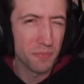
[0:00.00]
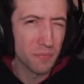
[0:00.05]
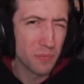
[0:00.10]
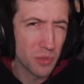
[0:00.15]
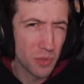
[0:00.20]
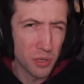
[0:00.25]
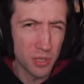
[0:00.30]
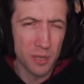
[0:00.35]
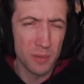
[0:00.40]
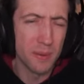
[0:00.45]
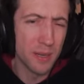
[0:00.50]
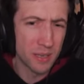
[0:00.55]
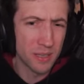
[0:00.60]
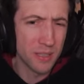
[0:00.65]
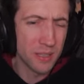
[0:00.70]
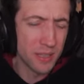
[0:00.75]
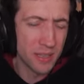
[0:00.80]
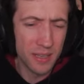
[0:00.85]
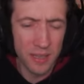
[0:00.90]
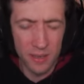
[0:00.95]
talked about
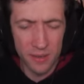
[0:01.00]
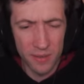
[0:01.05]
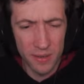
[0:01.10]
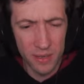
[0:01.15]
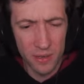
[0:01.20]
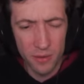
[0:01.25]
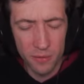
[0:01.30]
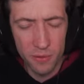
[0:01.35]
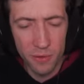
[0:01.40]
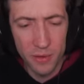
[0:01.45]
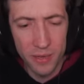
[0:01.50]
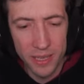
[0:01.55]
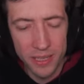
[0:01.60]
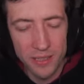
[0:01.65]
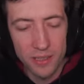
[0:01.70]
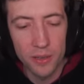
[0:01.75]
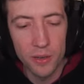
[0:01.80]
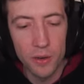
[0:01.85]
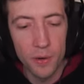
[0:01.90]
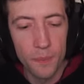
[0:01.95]
this in another video a few days
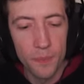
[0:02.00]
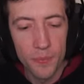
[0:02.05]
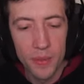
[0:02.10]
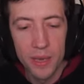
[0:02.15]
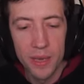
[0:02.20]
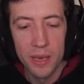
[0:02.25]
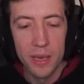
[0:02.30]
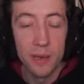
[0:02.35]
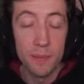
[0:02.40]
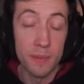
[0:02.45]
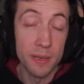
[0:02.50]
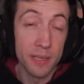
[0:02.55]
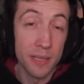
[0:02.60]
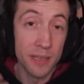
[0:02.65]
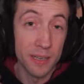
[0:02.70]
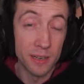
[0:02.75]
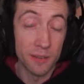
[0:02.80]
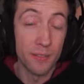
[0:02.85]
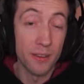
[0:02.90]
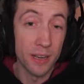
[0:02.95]
ago, but
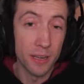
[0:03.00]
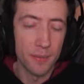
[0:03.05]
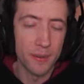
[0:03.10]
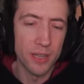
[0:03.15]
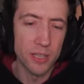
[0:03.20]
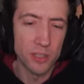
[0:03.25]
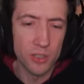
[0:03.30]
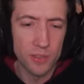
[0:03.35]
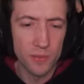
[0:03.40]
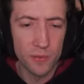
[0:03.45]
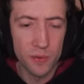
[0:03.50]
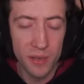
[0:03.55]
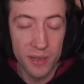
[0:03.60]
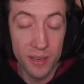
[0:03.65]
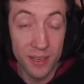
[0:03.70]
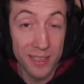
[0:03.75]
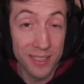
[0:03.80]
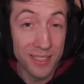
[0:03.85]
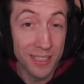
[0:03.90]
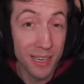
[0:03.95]
here are the final patch notes for
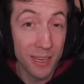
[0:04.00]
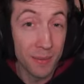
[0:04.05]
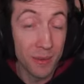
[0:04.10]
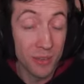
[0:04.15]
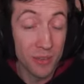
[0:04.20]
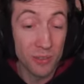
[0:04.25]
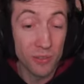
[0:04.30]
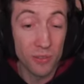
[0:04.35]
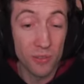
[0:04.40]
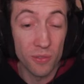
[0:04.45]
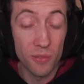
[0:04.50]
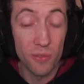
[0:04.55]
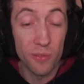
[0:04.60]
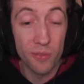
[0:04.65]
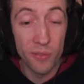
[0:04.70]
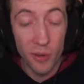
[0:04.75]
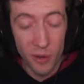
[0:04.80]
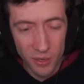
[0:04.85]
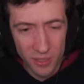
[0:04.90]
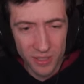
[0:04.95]
it. It's coming on
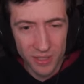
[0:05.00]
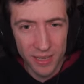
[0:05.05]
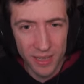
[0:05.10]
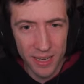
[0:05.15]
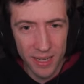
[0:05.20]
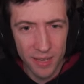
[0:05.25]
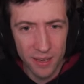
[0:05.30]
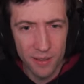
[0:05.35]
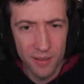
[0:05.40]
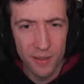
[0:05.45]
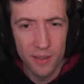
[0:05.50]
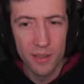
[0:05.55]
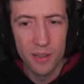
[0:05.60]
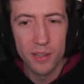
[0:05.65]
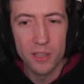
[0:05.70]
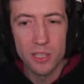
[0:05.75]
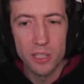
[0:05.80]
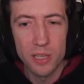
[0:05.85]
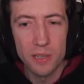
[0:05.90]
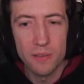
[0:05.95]
Thursday,
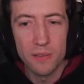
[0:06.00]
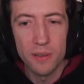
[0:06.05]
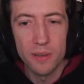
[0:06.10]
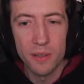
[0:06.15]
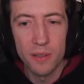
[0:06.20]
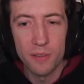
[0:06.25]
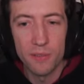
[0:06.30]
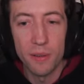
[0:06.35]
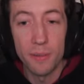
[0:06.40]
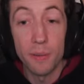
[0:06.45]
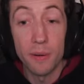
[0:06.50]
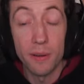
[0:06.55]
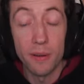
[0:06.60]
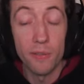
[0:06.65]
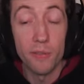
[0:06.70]
January, uh, February